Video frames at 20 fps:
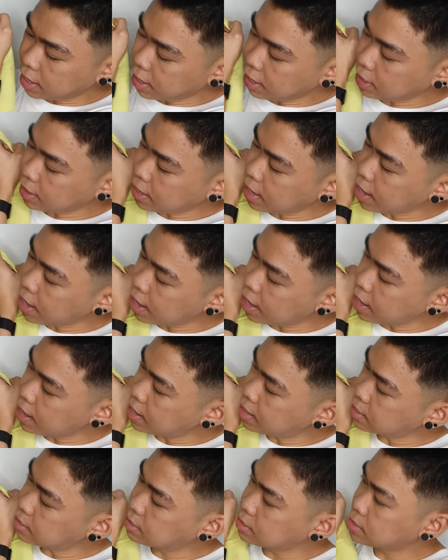It
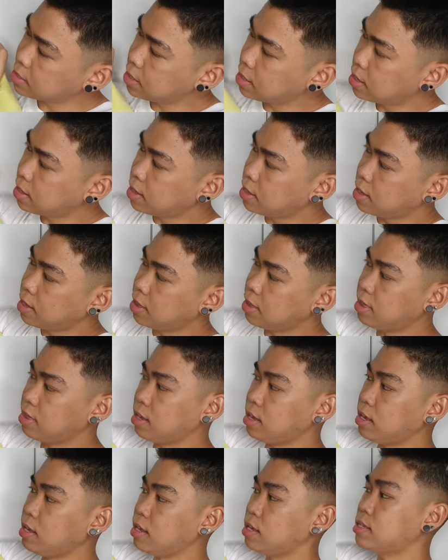has
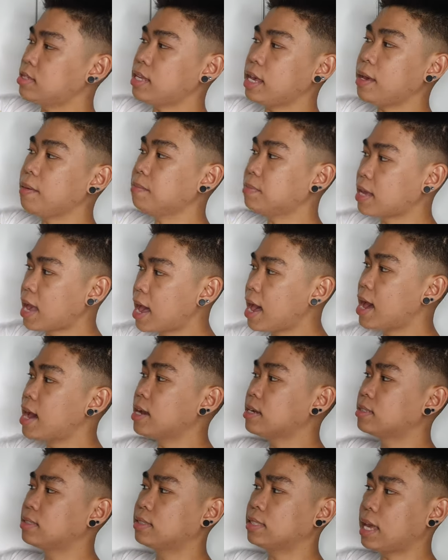the same
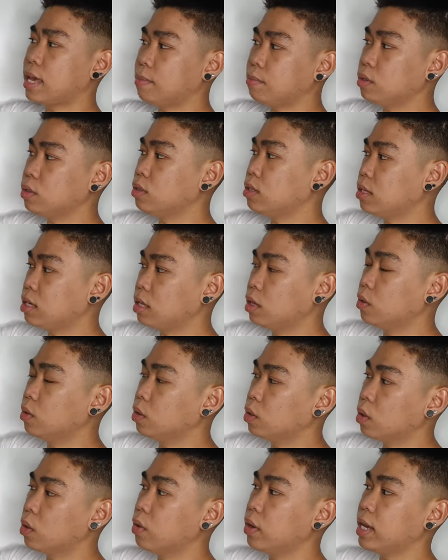tag, same UT
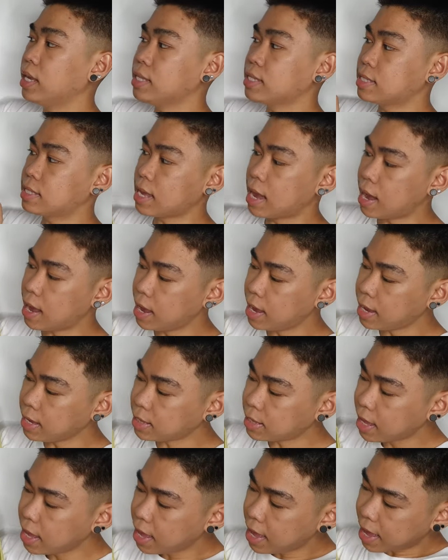logo
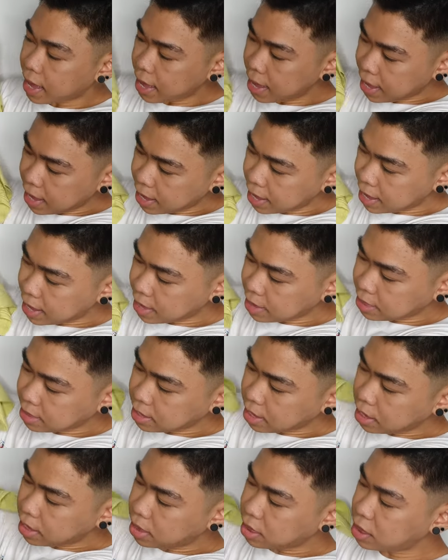inside. And
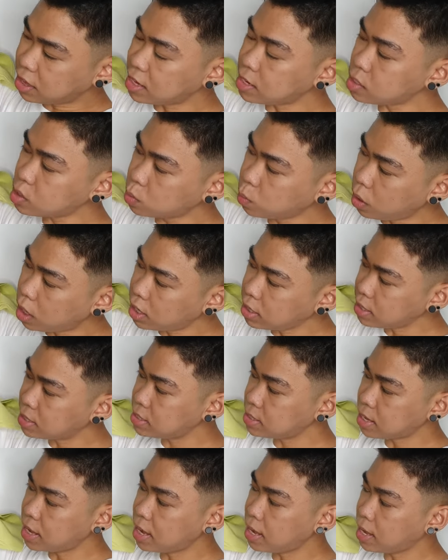this one
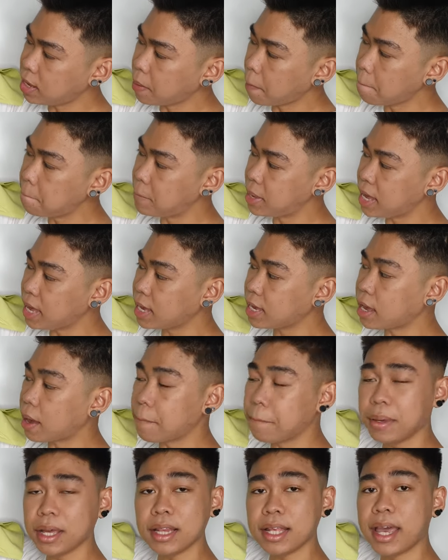is a
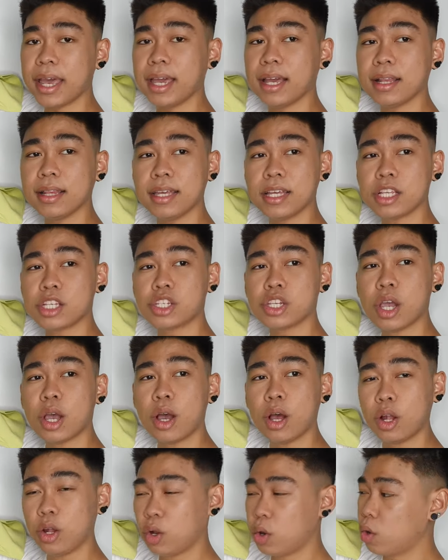big Billie Eilish
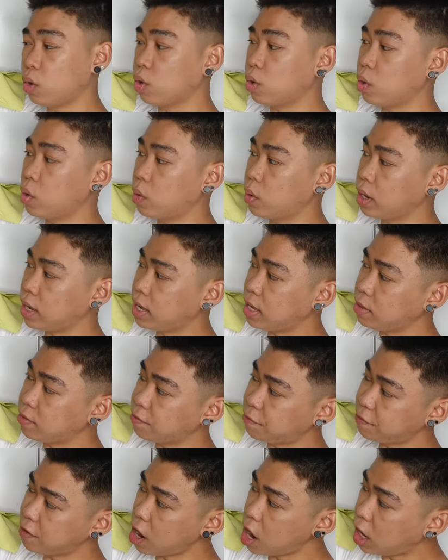logo
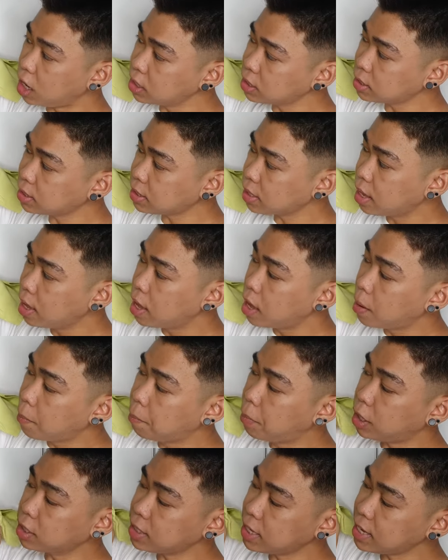in front.
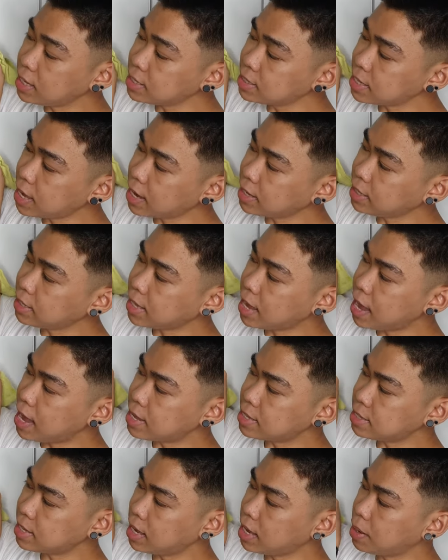But inside, it
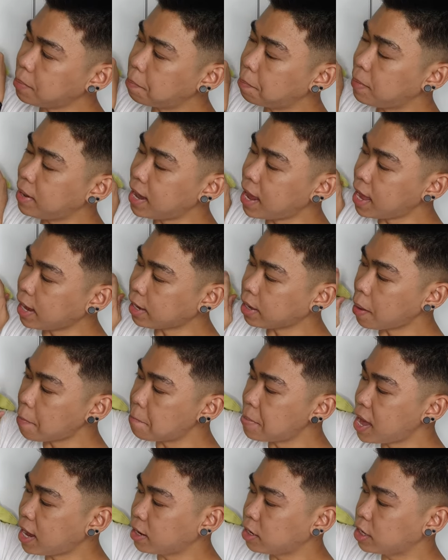has a black
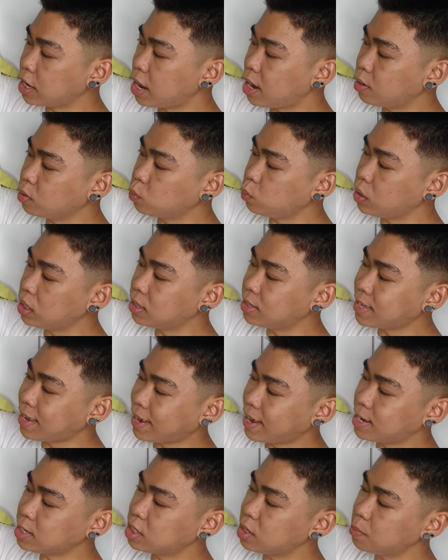background with
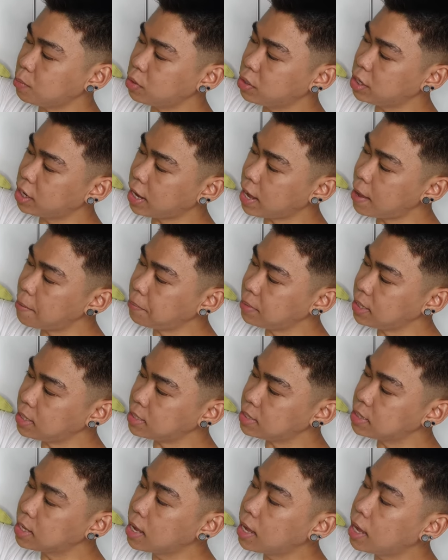Takashi
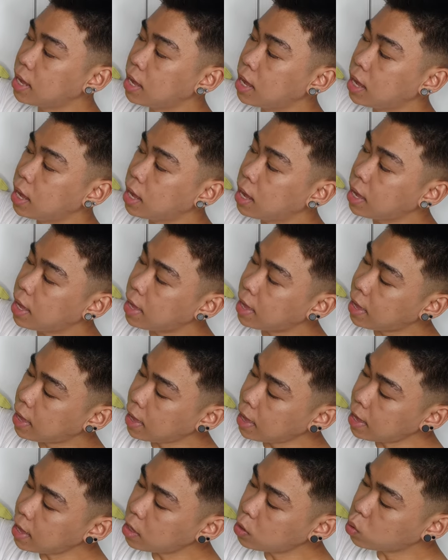Murakami's
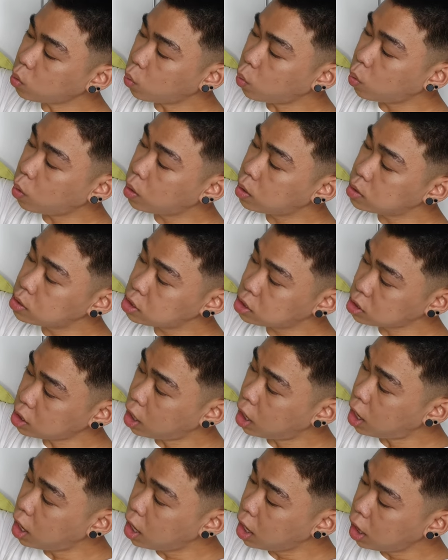and
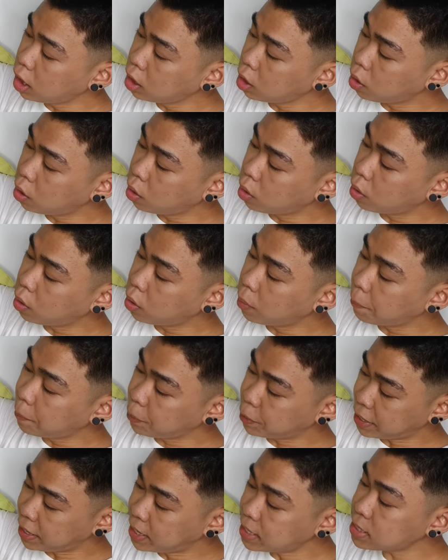skull
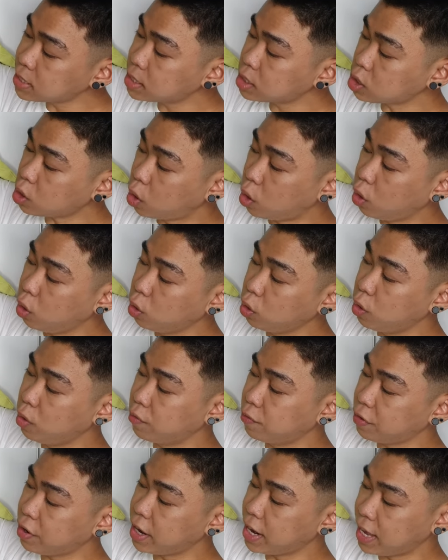prints all
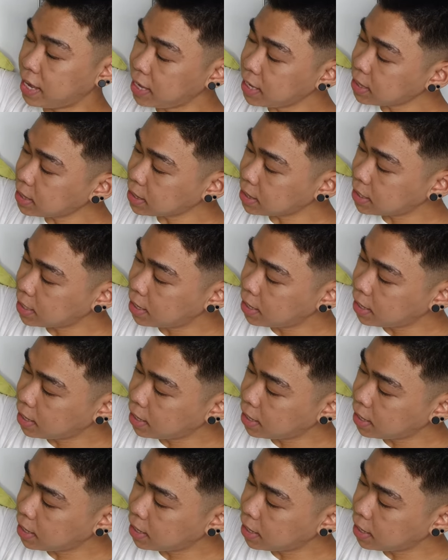over it.